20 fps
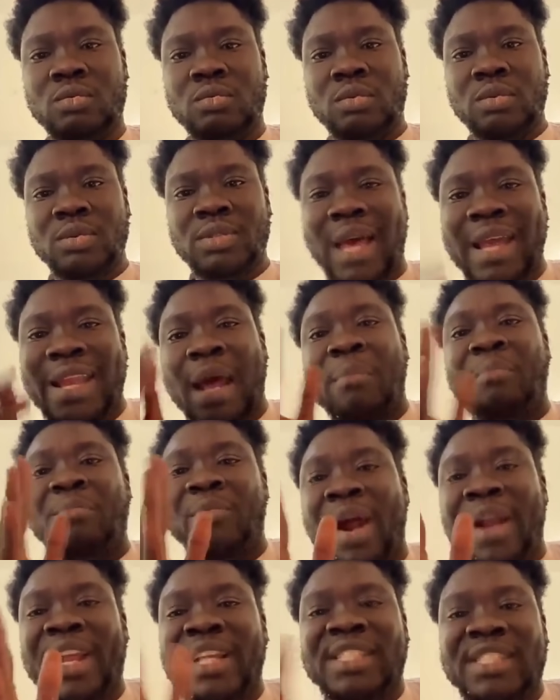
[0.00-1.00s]
Sana am
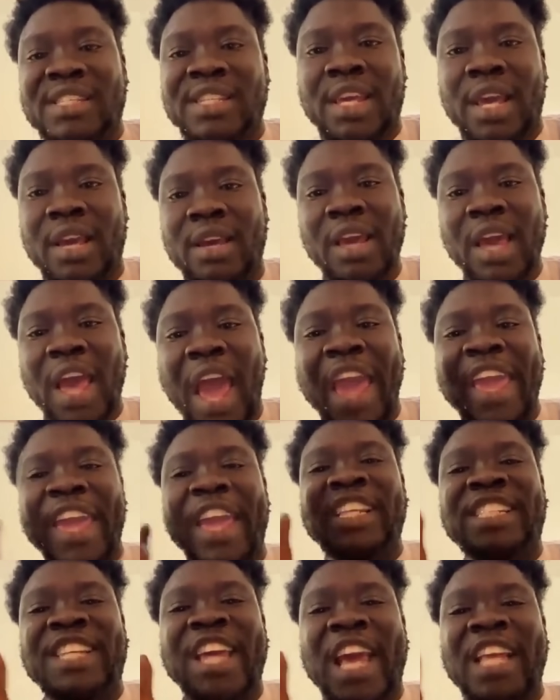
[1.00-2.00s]
run it here.
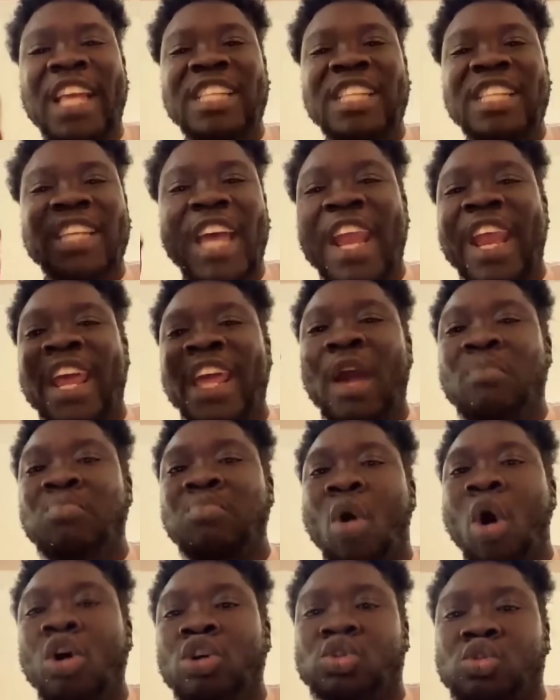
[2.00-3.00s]
E judge, e na ye
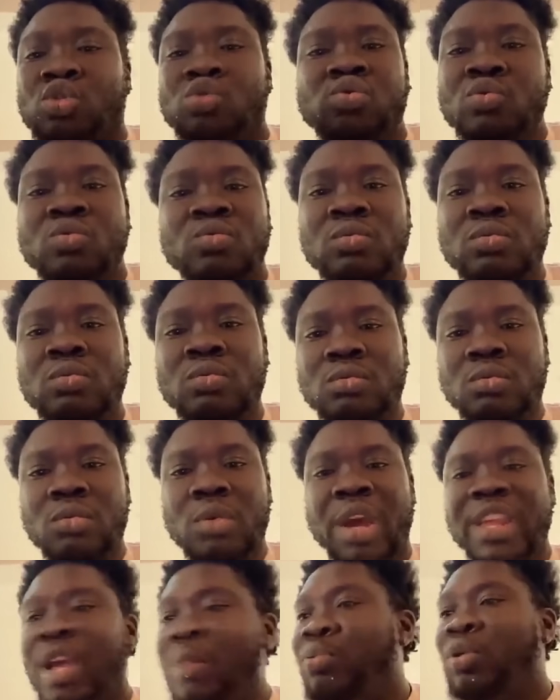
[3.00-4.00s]
bossu.
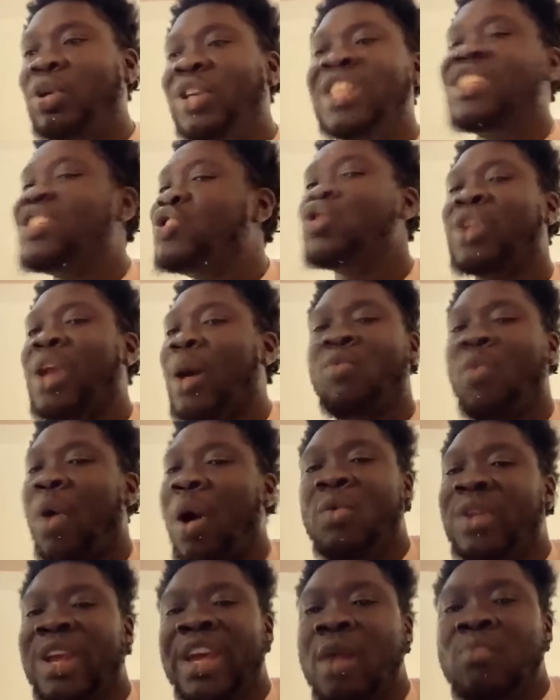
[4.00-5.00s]
E ye police ni onam kwa
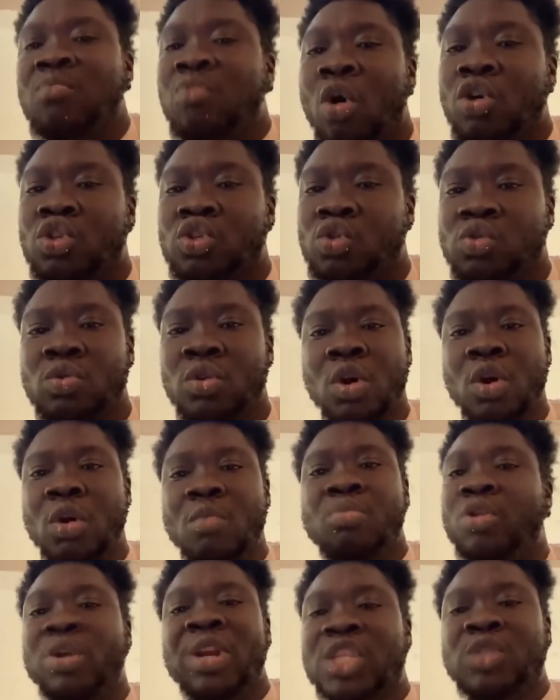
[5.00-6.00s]
ho na ye bossu.
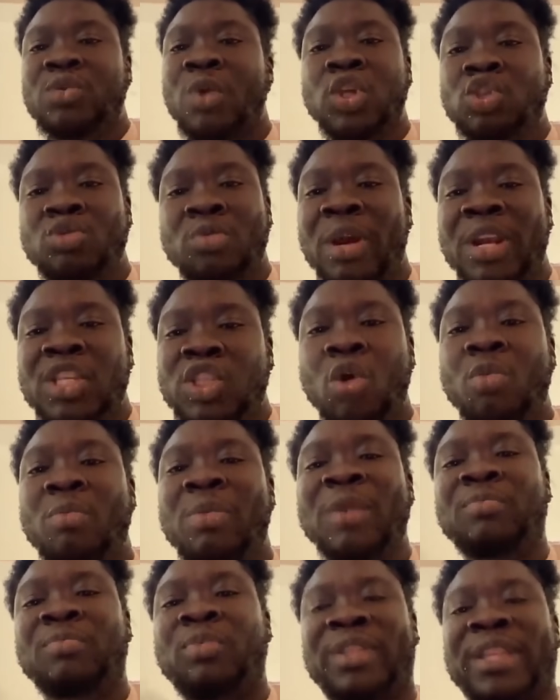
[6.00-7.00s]
Police we juma ni so
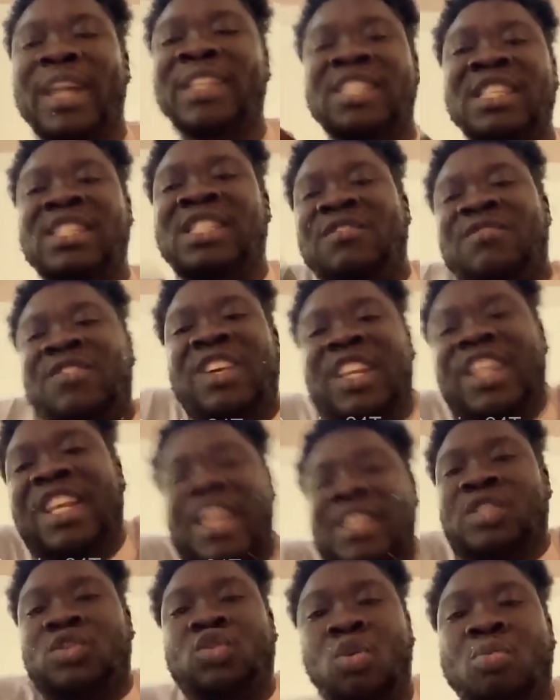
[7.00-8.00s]
be protect
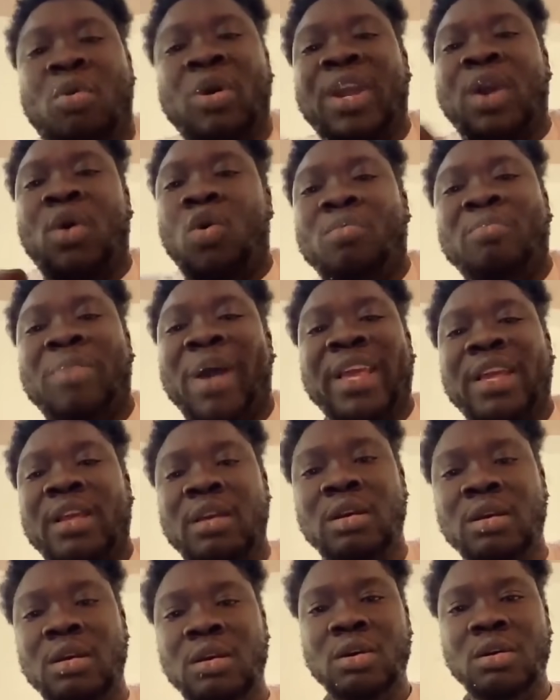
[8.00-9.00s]
civilians. No boy ya ho ban.
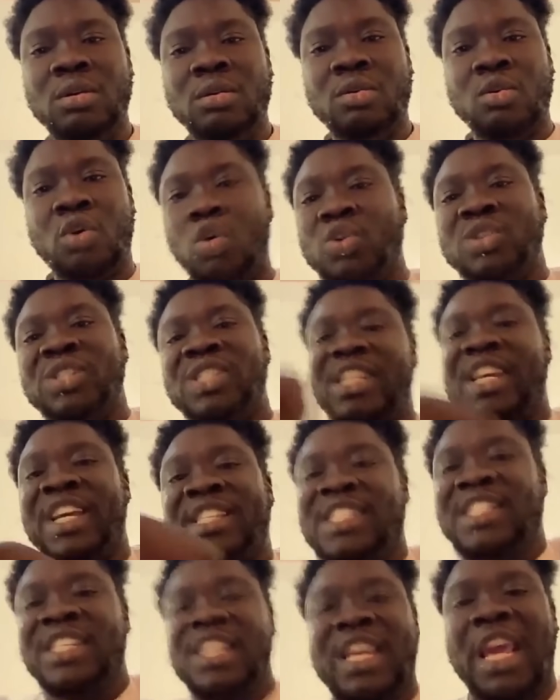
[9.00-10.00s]
On
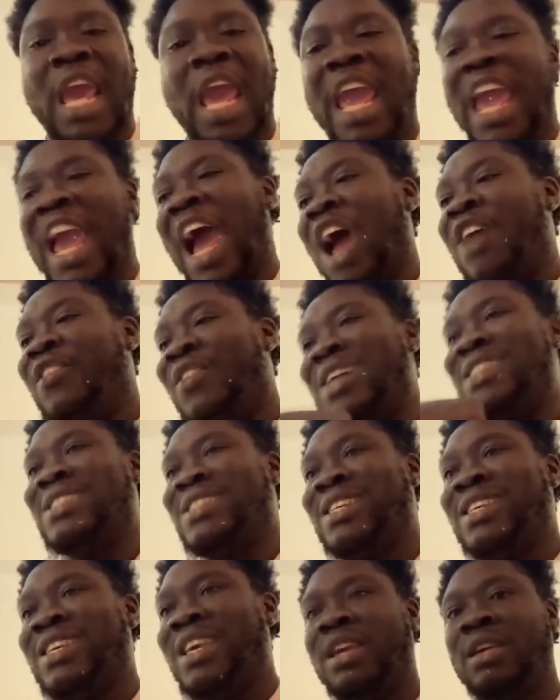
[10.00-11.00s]
tete ye
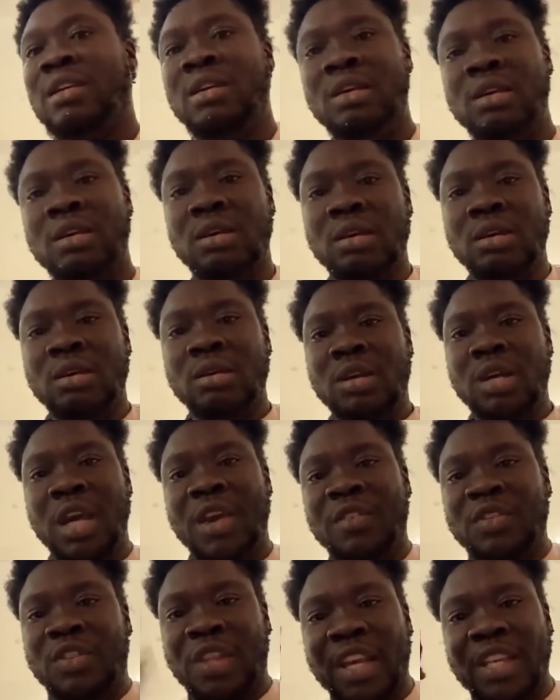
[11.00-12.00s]
harassing.
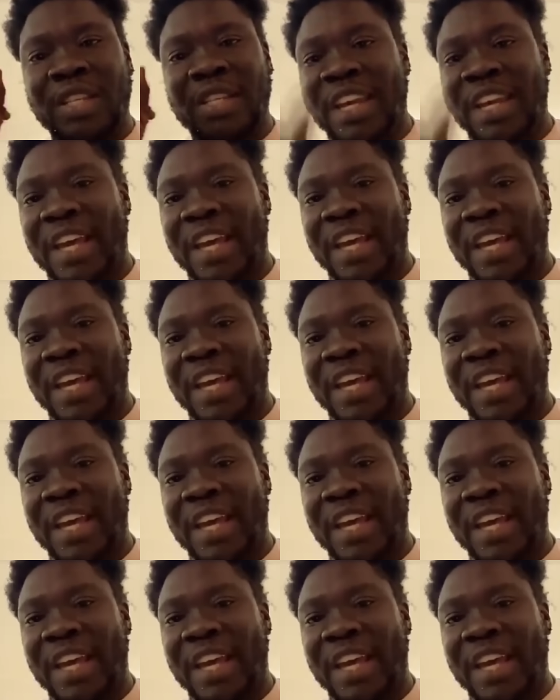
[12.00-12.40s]
You think the